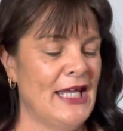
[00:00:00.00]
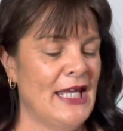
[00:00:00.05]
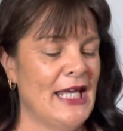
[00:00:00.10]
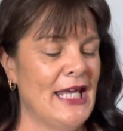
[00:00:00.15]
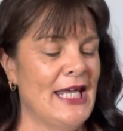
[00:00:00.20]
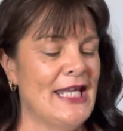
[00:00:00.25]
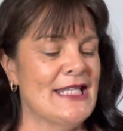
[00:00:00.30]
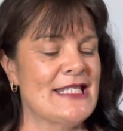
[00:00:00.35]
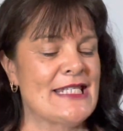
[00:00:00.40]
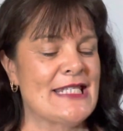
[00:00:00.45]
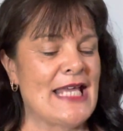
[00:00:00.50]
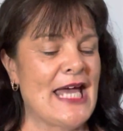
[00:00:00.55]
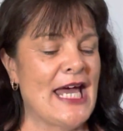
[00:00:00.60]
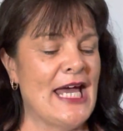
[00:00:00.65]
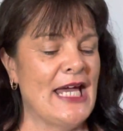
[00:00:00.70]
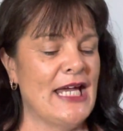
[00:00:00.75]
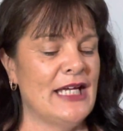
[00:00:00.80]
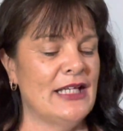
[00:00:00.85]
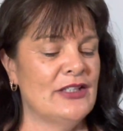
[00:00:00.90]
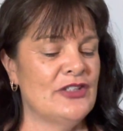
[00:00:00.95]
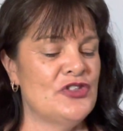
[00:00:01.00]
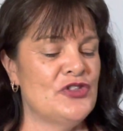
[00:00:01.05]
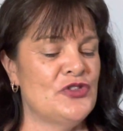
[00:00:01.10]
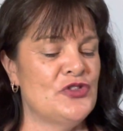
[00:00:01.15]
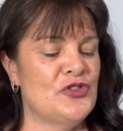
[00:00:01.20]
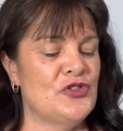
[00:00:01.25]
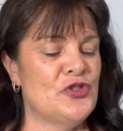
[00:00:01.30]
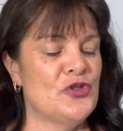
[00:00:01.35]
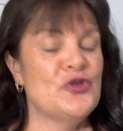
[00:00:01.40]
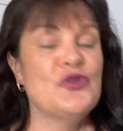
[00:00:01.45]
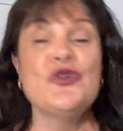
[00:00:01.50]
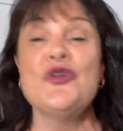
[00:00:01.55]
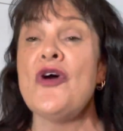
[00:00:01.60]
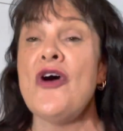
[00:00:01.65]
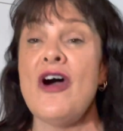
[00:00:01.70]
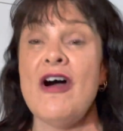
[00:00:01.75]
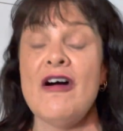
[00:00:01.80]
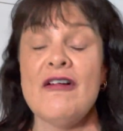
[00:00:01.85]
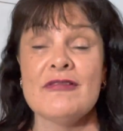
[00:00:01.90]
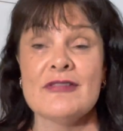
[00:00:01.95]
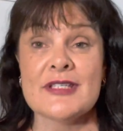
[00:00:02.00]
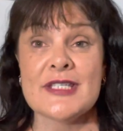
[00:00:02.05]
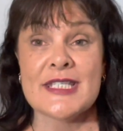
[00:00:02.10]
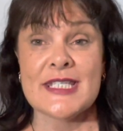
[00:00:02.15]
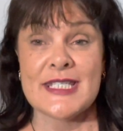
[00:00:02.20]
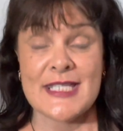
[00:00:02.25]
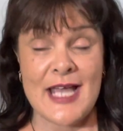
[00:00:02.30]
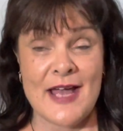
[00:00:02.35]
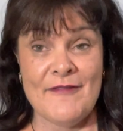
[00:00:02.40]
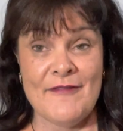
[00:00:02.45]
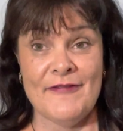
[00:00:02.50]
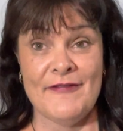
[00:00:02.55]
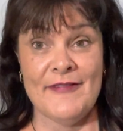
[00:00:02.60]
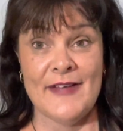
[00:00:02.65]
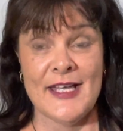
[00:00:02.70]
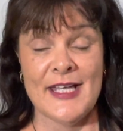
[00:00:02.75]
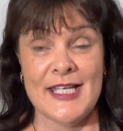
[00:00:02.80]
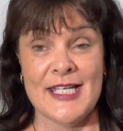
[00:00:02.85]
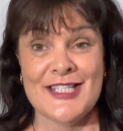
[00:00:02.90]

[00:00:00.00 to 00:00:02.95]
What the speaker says: It's saying, do not suffer